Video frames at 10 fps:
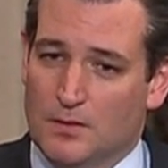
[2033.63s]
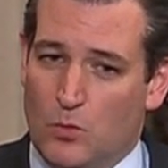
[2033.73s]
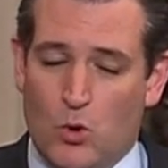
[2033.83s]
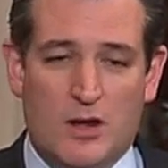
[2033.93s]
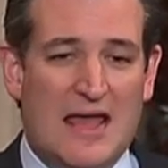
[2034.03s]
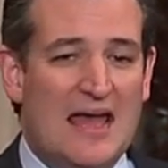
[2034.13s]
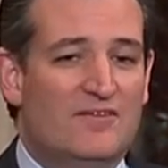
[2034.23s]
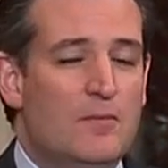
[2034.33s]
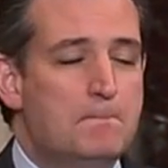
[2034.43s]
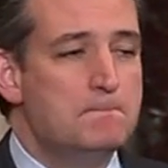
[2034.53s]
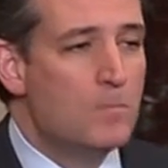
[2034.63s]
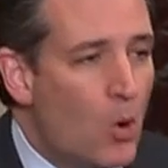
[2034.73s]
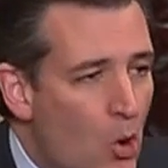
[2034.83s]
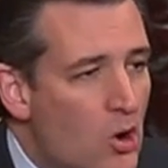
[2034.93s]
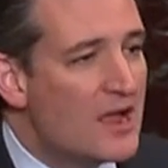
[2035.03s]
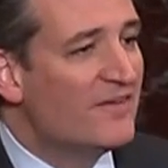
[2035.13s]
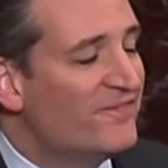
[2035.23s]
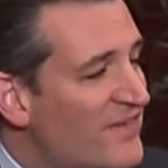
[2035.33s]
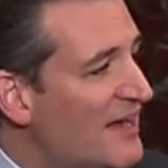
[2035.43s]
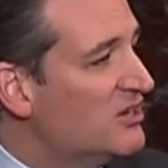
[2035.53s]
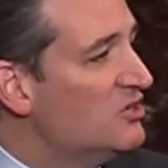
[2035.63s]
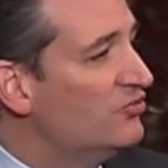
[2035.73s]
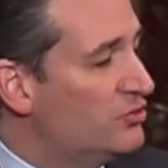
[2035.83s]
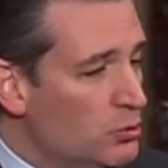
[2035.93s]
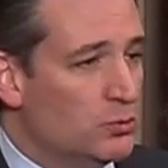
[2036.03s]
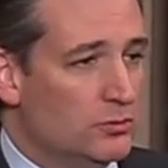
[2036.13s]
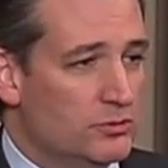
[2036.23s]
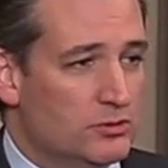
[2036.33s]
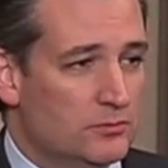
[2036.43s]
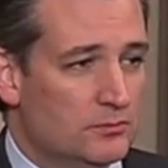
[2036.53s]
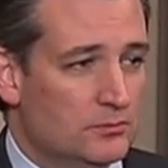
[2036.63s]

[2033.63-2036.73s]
would have more effective tools